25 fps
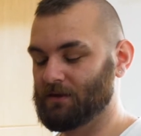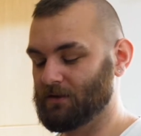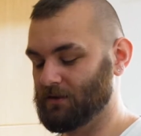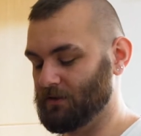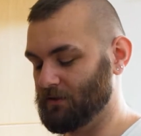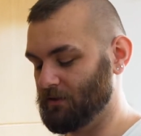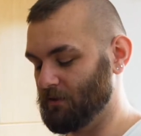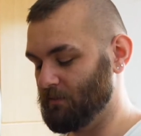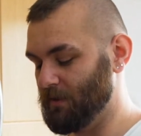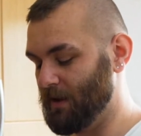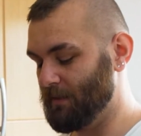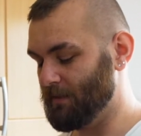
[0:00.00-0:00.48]

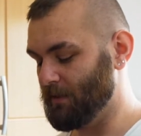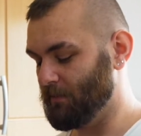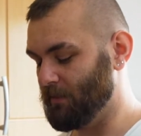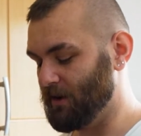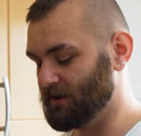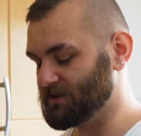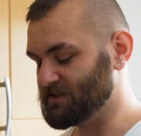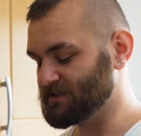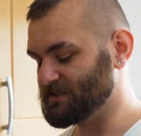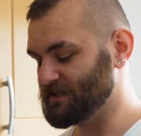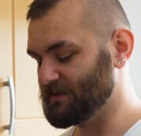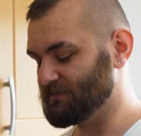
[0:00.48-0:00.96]
Or maybe I
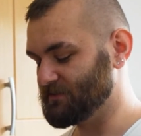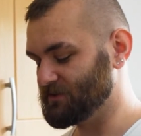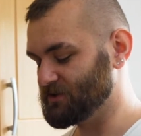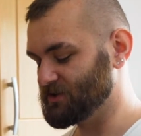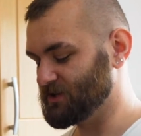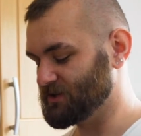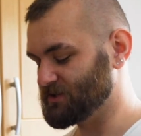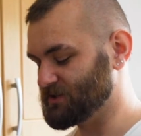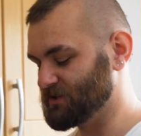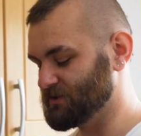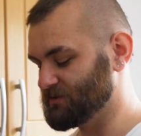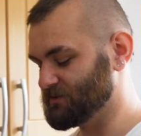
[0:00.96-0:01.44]
might just
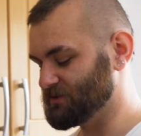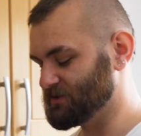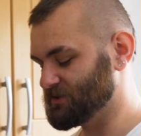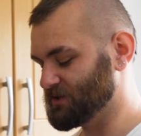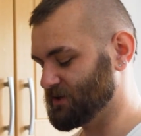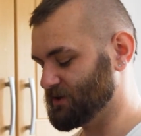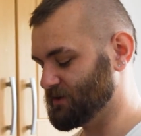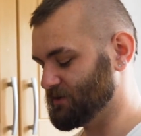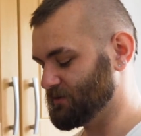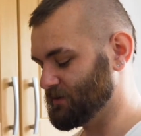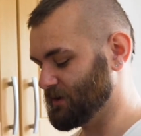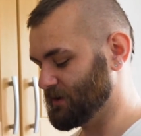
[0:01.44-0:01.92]
use
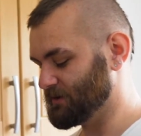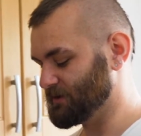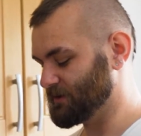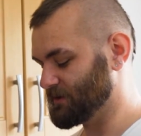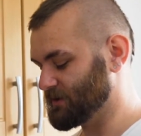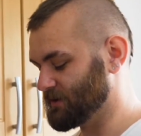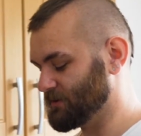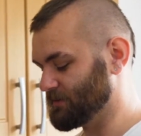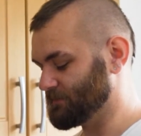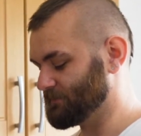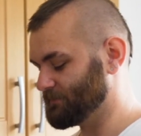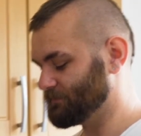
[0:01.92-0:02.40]
2, I don't
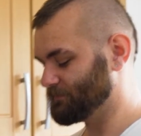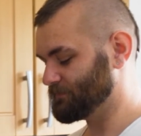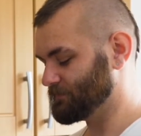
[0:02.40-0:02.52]
know.